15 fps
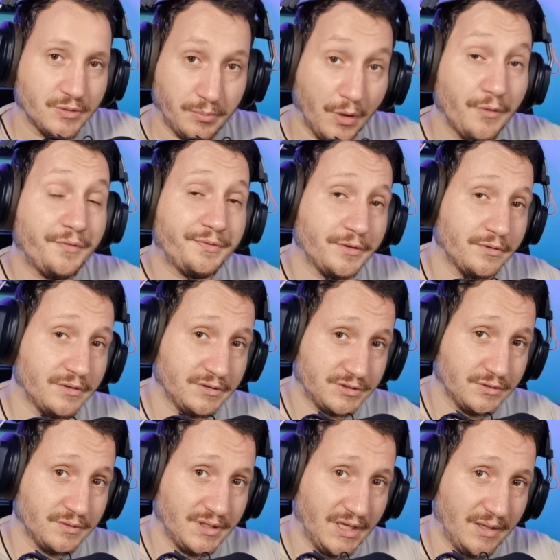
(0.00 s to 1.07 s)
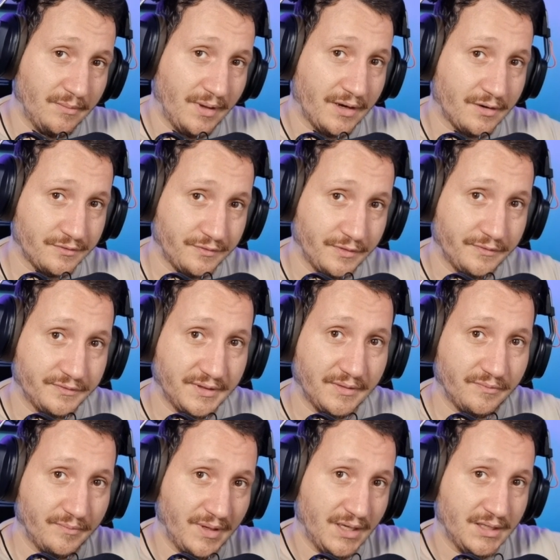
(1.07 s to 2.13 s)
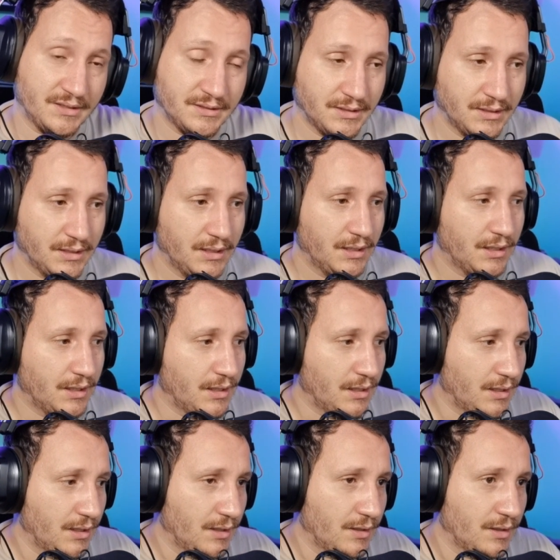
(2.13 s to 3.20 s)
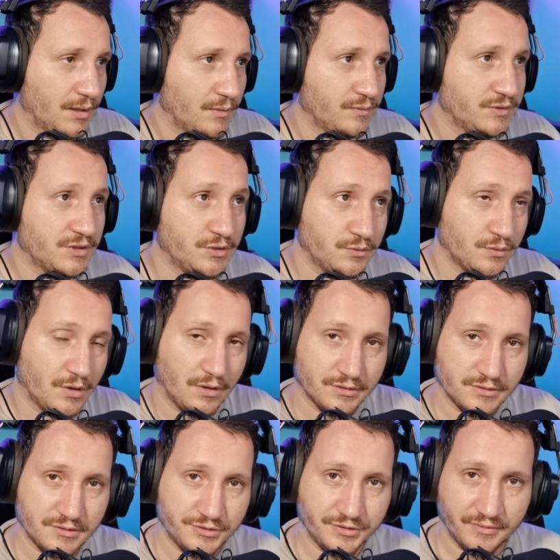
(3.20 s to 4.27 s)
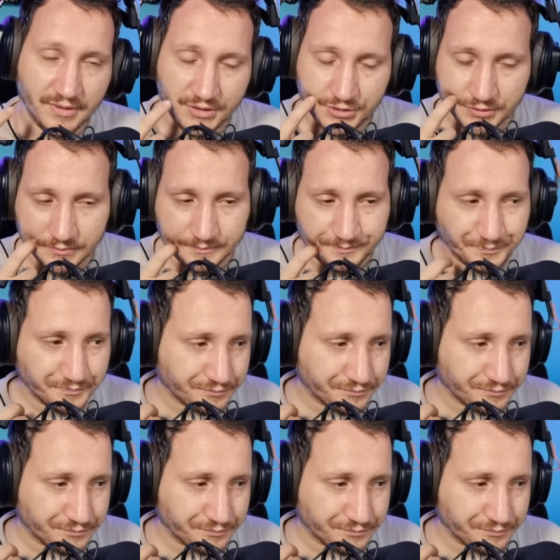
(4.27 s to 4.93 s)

both Sony and Microsoft have made with the new console generation